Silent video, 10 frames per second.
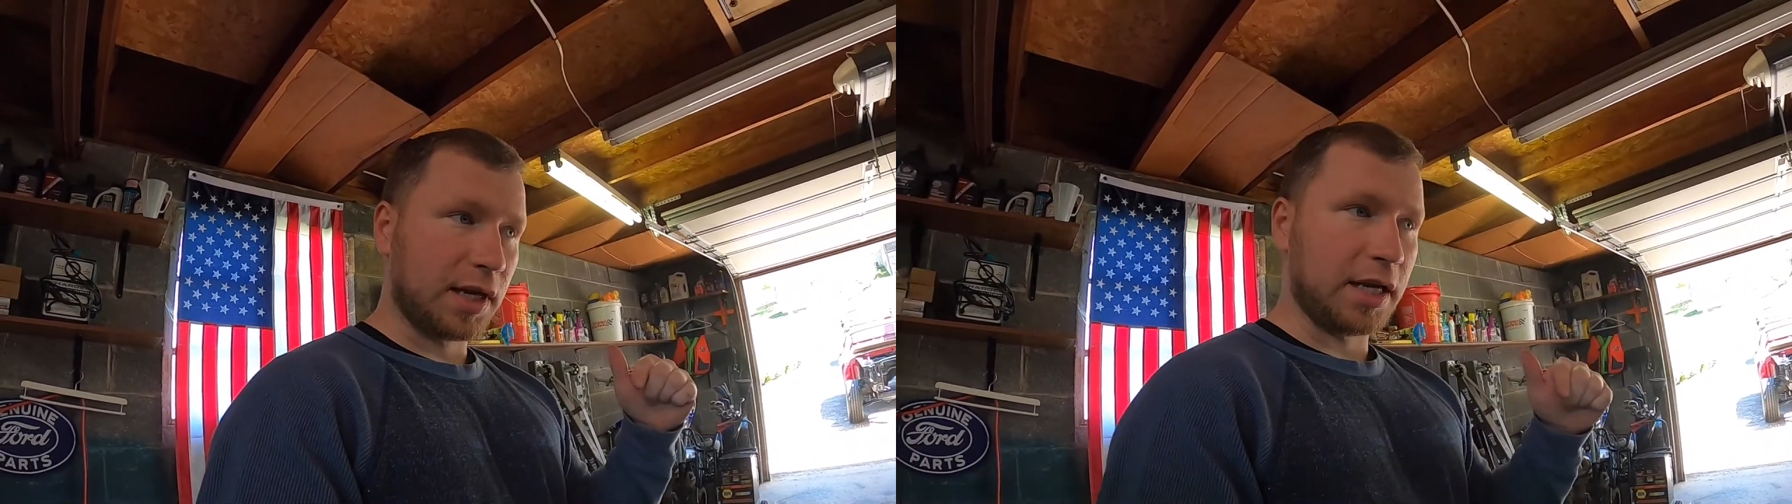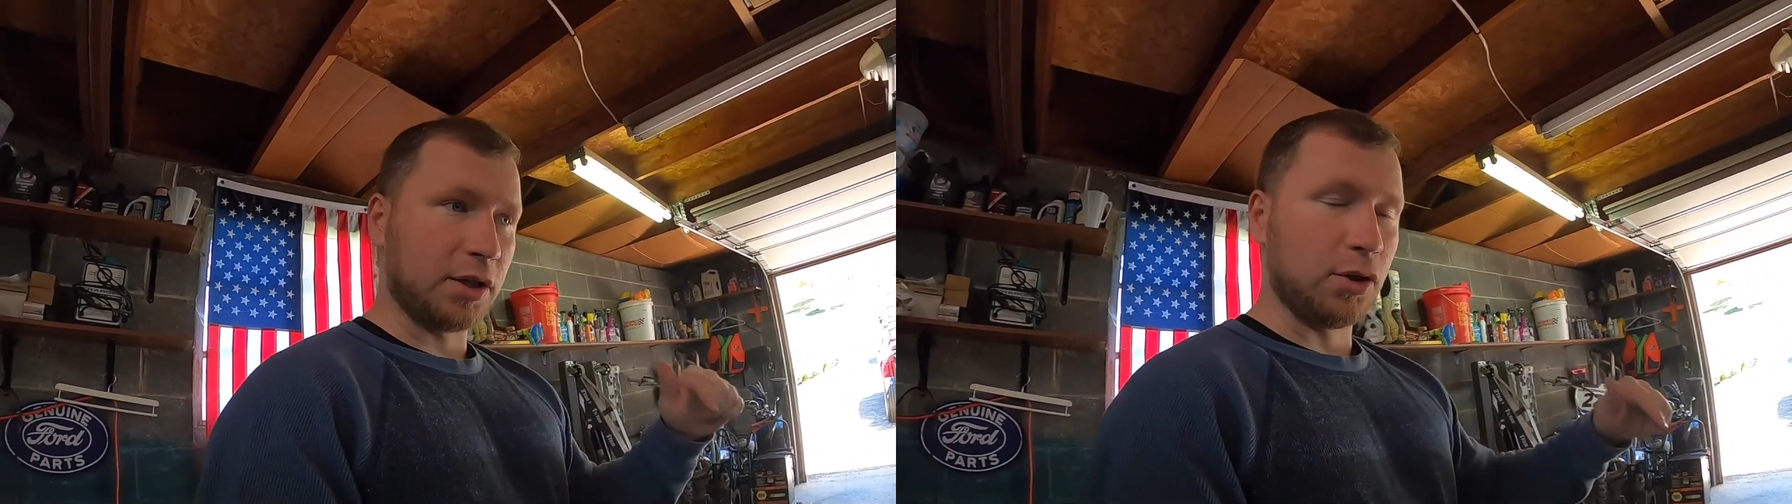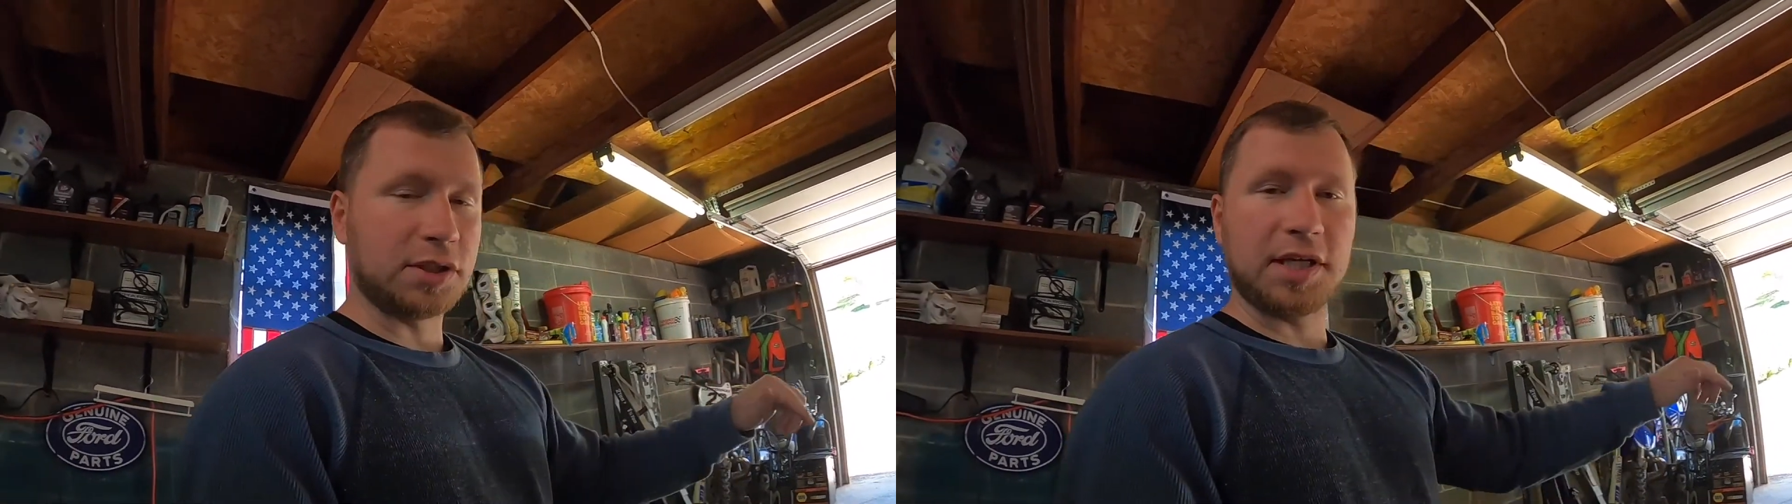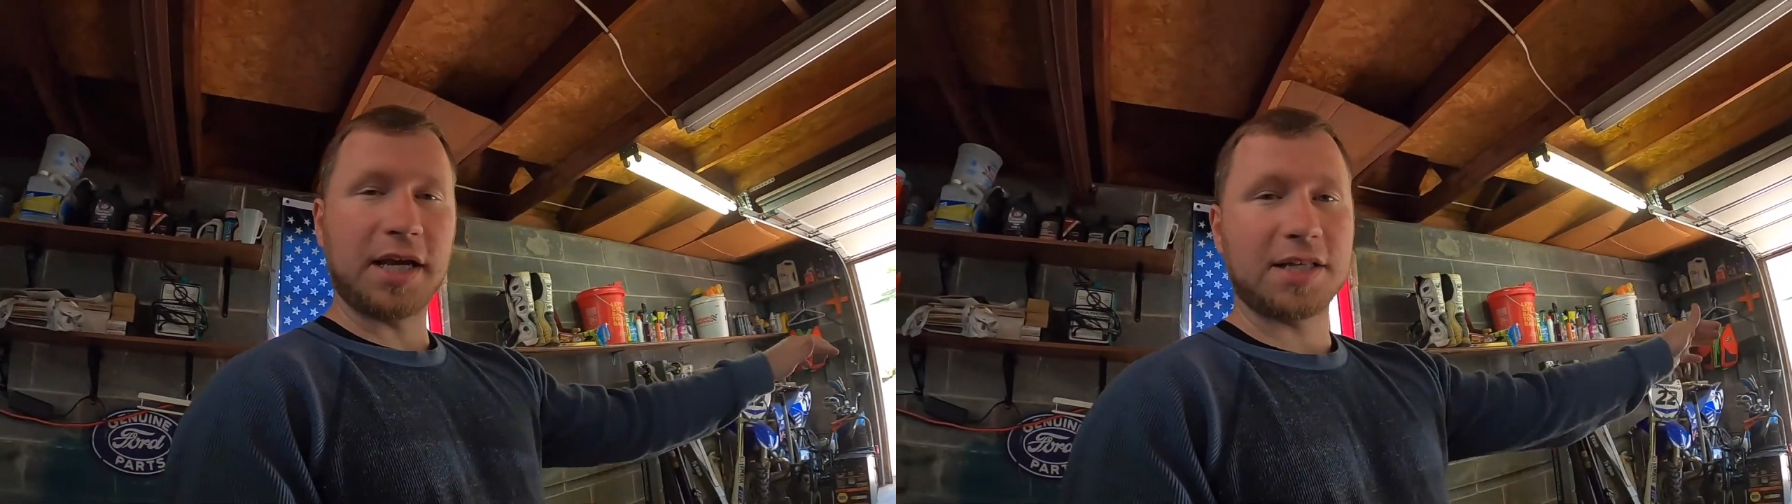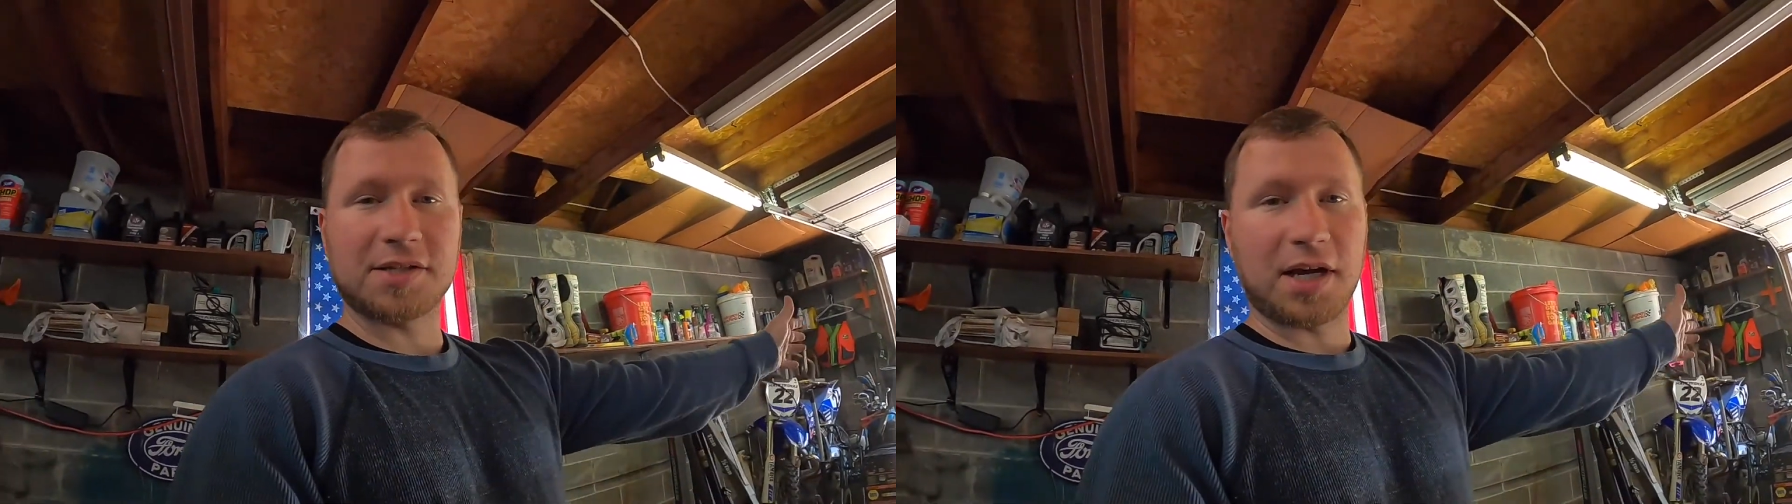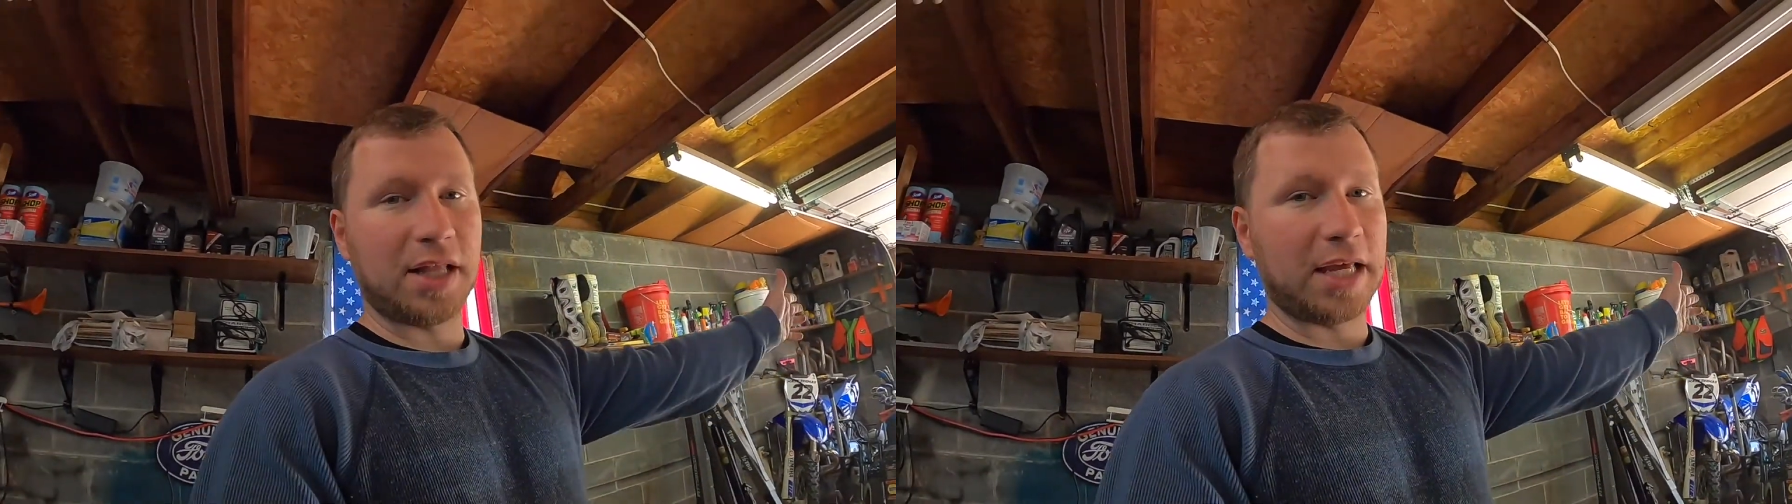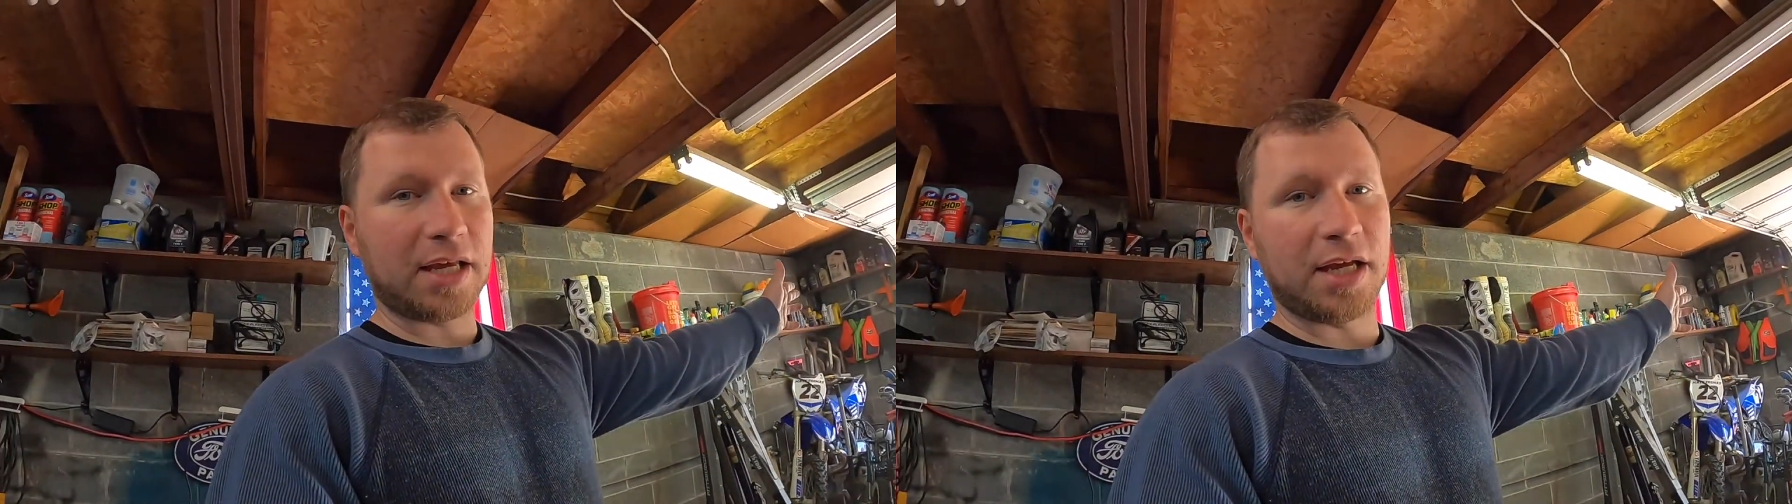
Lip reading: and it looks like it's got like